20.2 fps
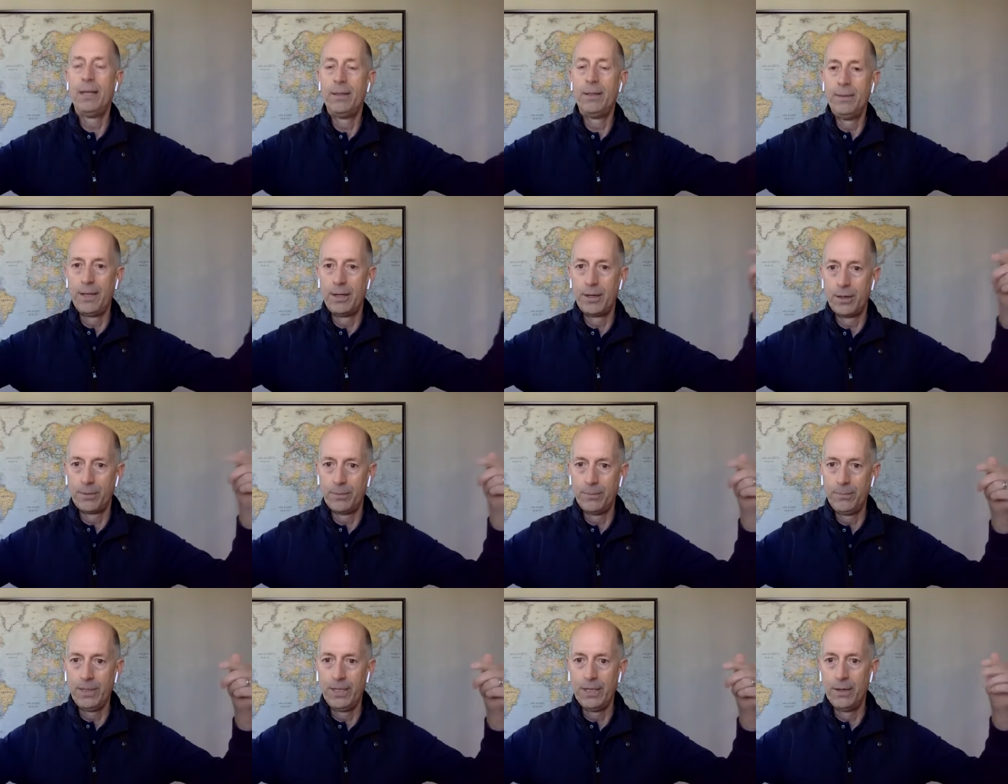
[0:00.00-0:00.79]

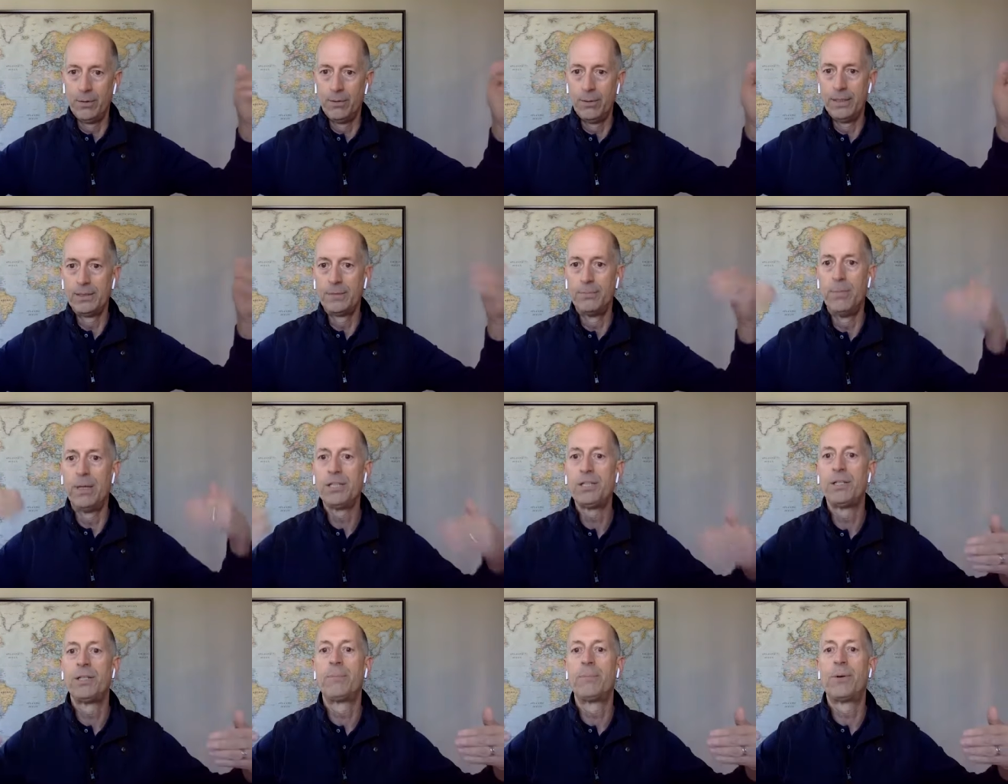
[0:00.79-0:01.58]
their you know as
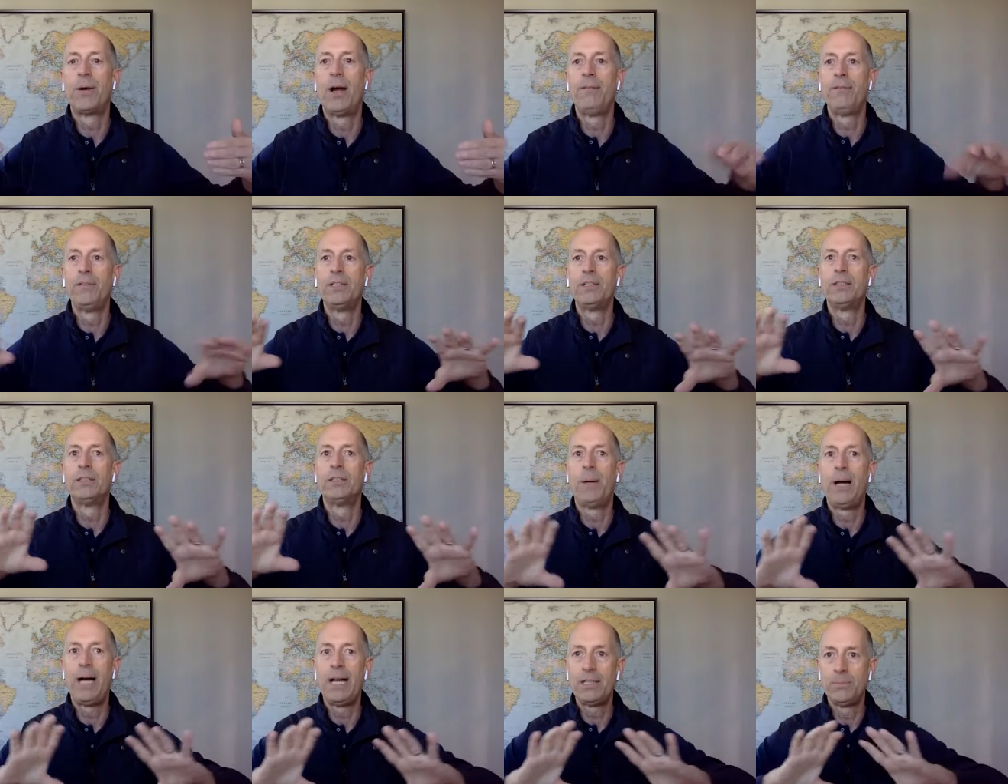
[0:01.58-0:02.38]
much of the profits as
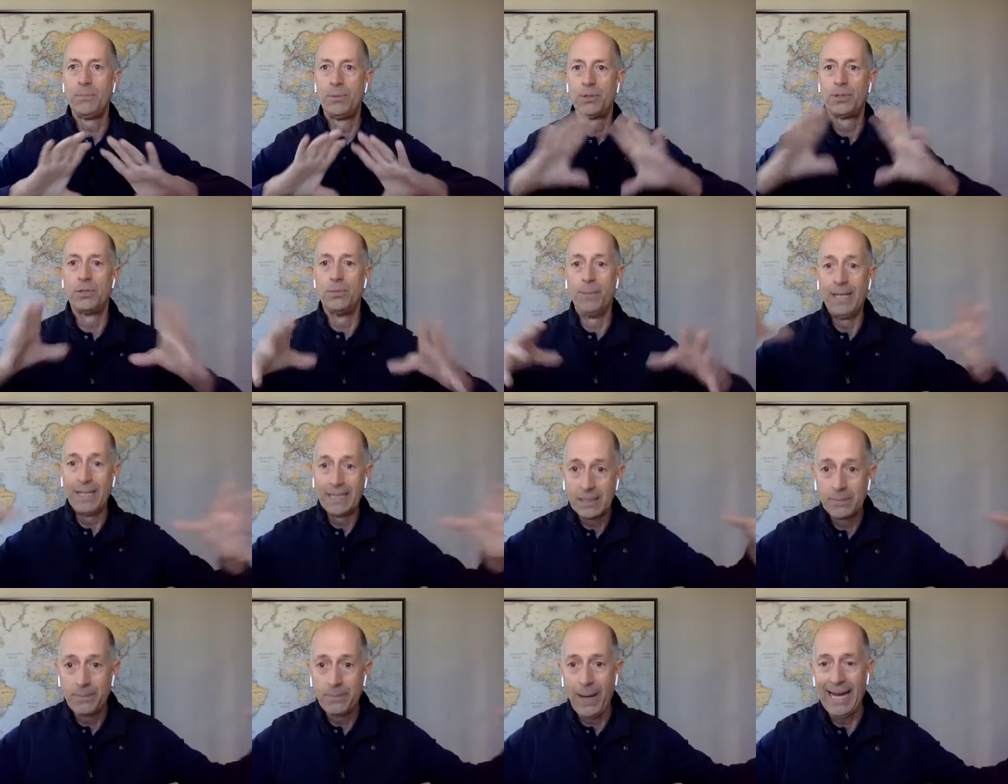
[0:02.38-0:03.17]
possible to
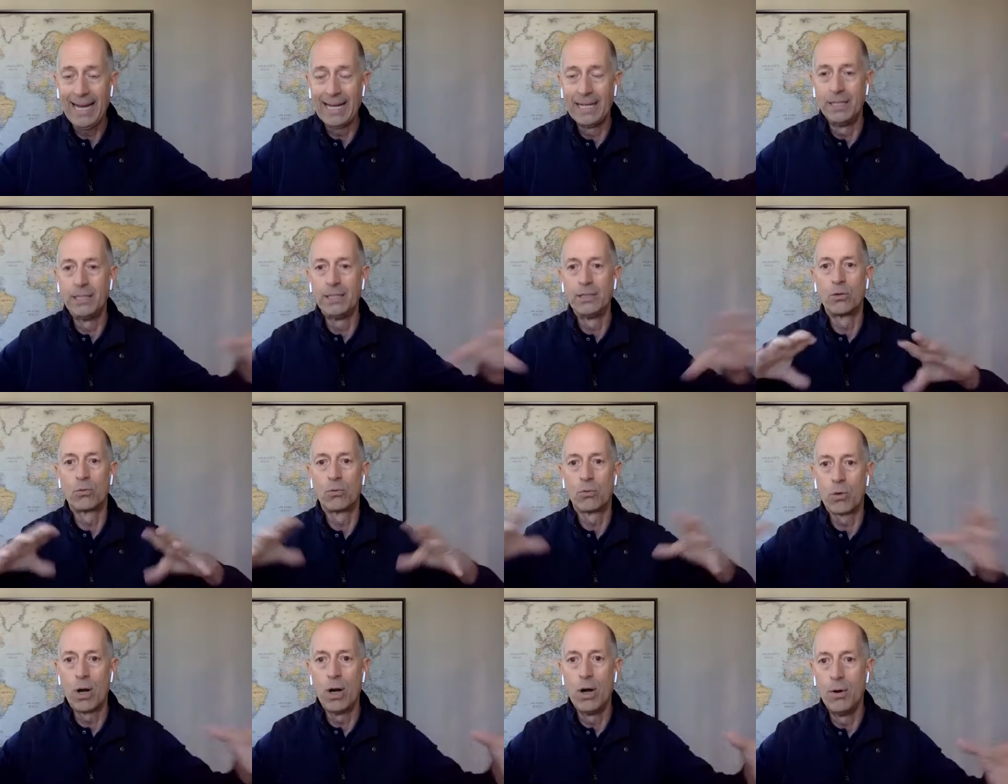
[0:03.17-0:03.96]
expand and
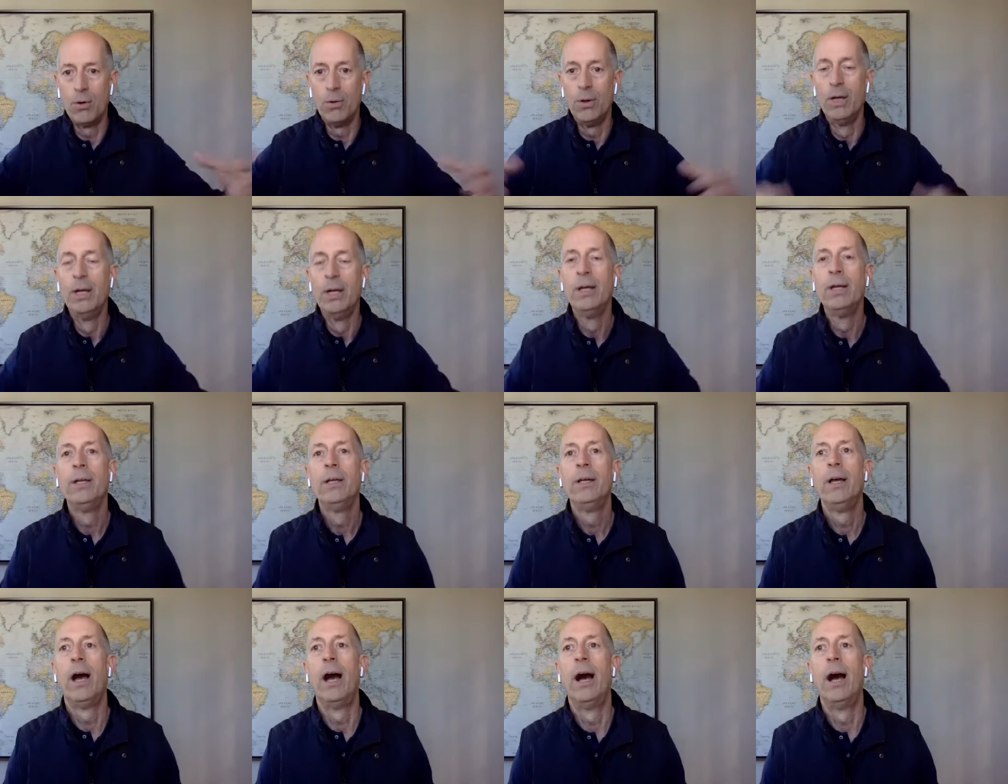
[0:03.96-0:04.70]
grow mm-hmm.